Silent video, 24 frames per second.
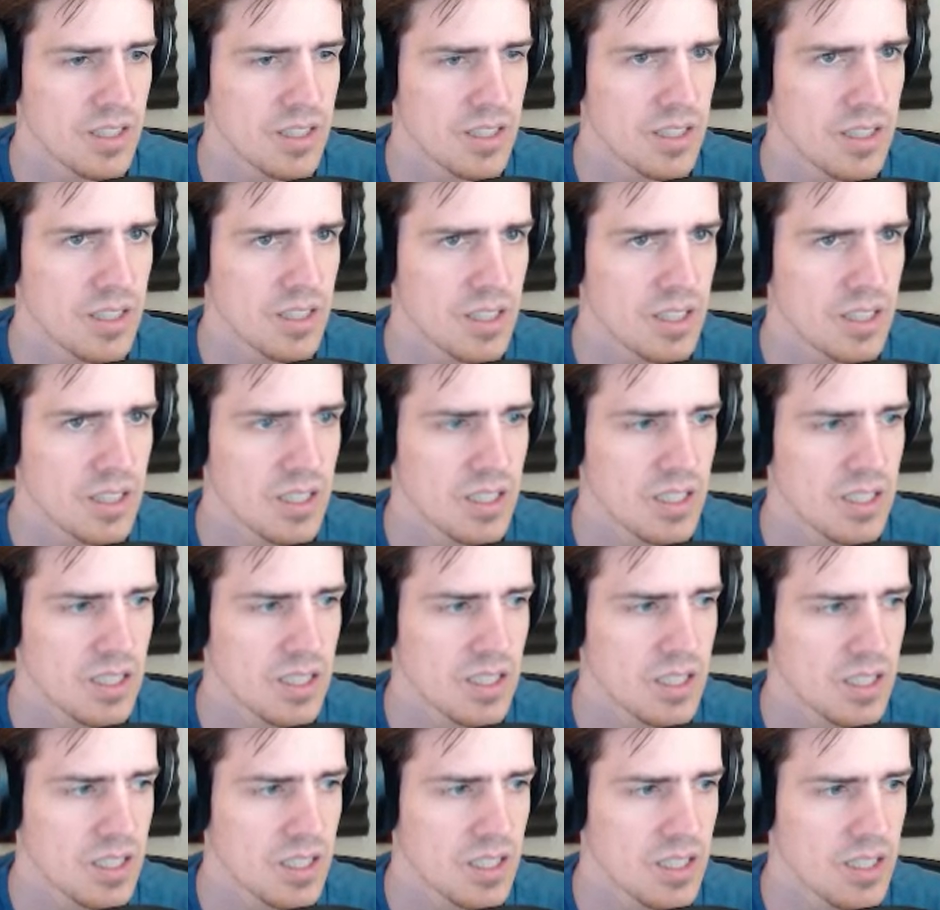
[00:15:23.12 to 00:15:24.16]

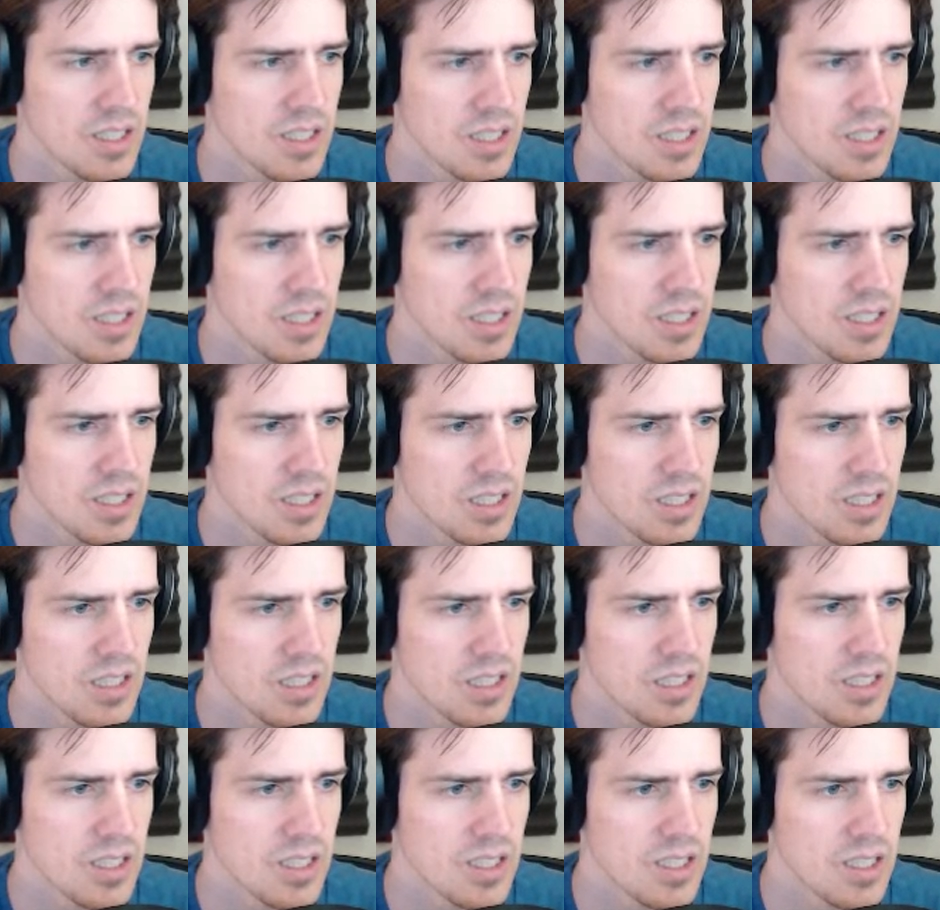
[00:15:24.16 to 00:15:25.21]

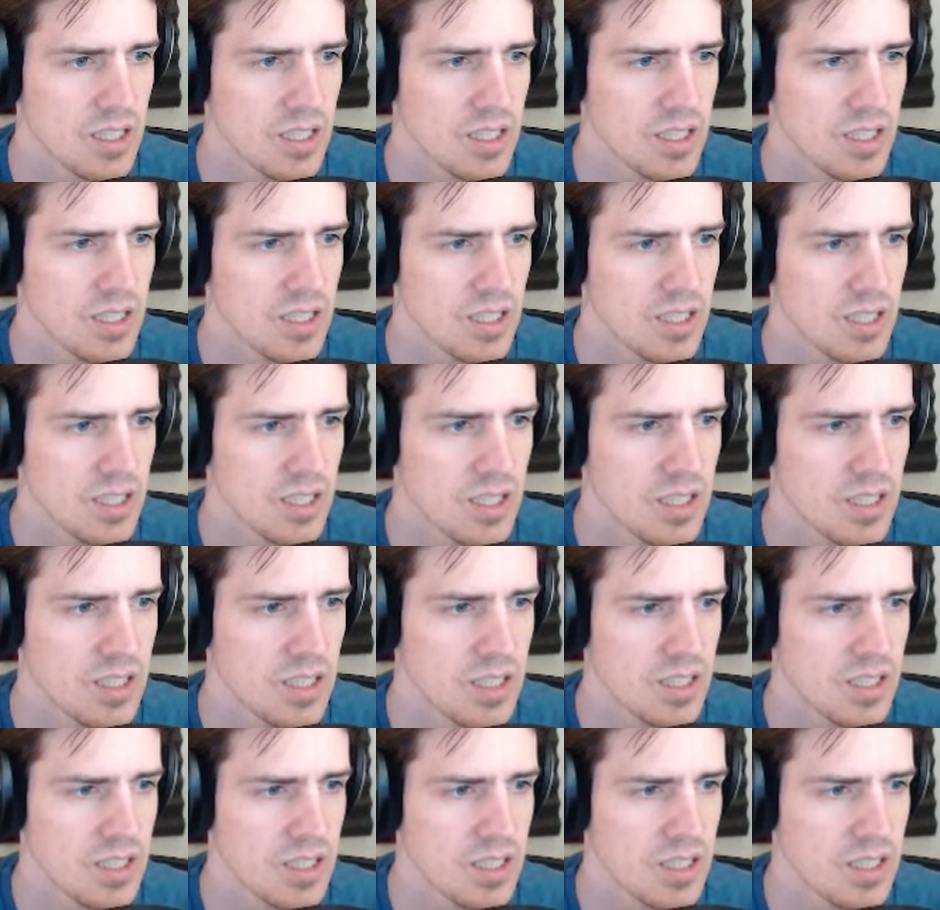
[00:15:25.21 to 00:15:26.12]
(no one is talking)